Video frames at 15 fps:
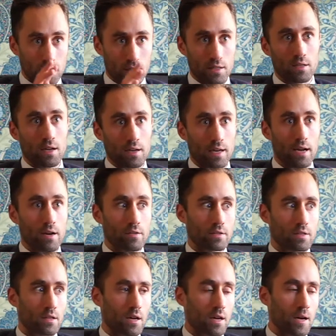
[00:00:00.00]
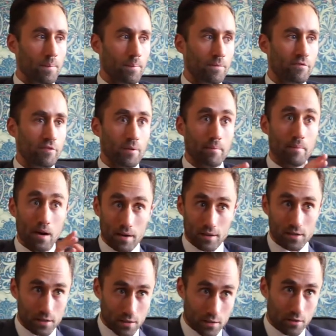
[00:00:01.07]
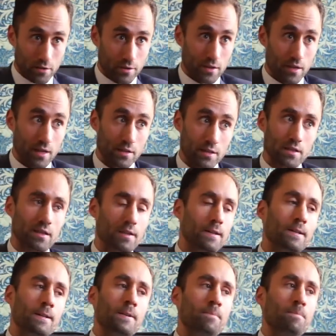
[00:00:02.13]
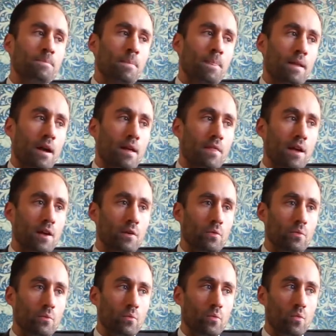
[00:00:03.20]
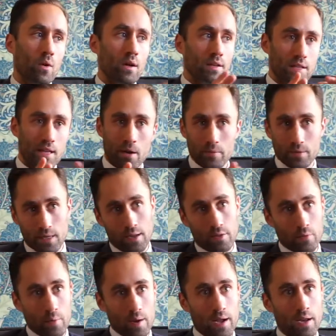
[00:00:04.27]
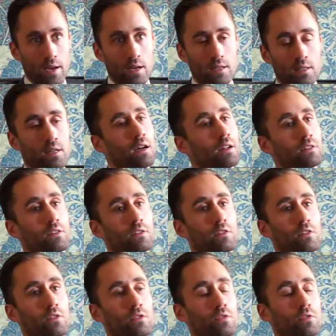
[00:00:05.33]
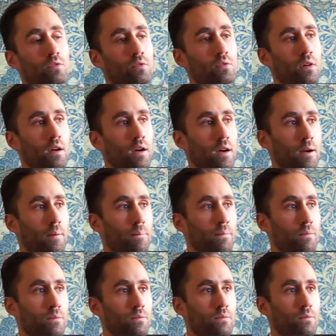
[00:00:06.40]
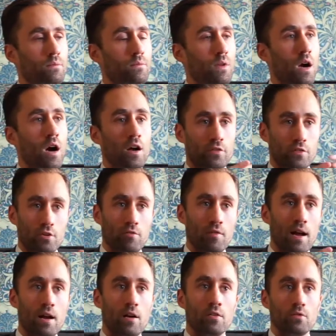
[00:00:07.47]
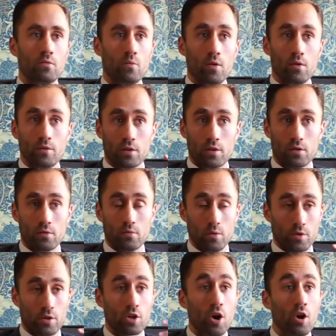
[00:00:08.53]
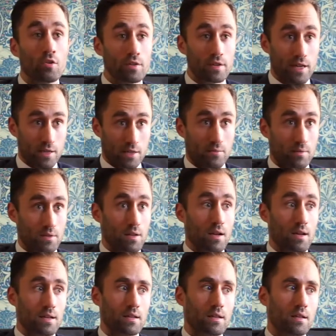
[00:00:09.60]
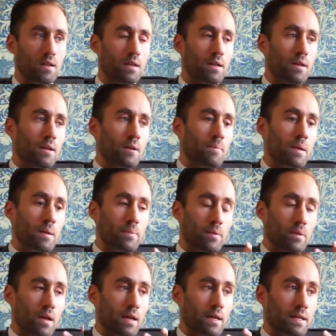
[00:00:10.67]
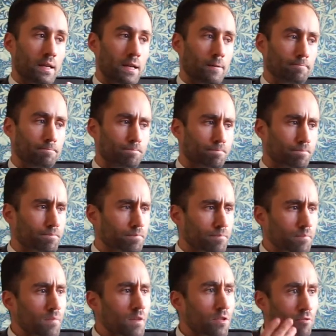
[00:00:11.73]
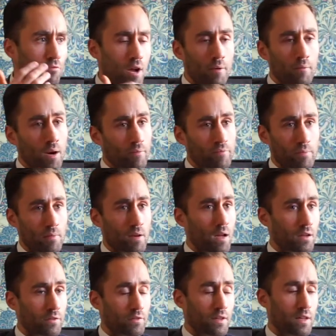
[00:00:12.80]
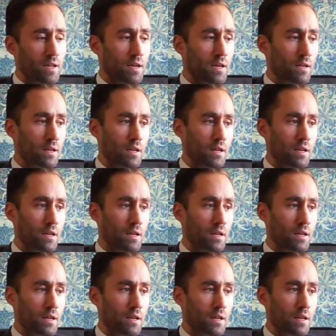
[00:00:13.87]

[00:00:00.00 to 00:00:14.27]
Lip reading: inside out for the Masters contest. And then once that was out of the way and I started to ask around what what the contest was like. People like the runner-up from last year,